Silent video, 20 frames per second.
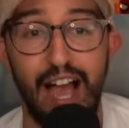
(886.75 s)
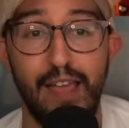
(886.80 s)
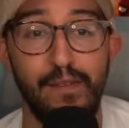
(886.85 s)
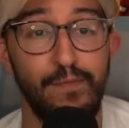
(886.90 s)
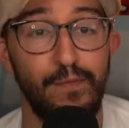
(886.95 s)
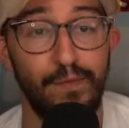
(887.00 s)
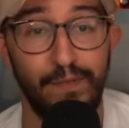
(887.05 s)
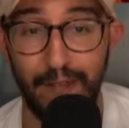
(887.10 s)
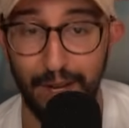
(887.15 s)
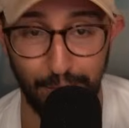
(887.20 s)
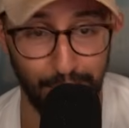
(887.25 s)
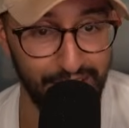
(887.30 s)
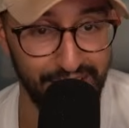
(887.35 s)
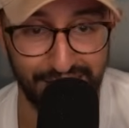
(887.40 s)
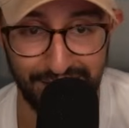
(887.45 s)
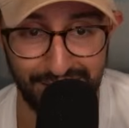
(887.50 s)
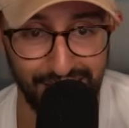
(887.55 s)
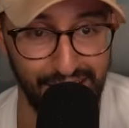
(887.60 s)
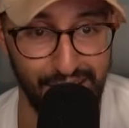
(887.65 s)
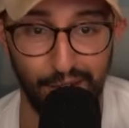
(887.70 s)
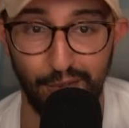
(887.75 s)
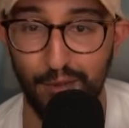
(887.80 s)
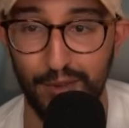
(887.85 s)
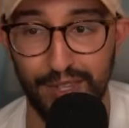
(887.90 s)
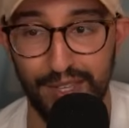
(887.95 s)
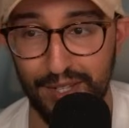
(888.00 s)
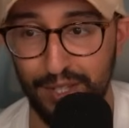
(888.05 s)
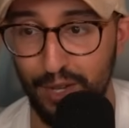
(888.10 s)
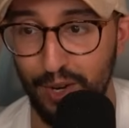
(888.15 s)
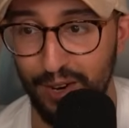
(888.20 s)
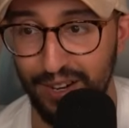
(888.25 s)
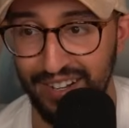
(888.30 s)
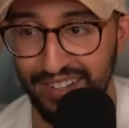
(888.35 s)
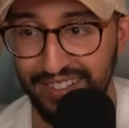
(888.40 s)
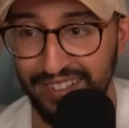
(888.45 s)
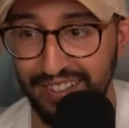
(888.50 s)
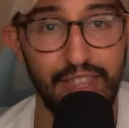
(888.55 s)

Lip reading: I'm very excited for this card.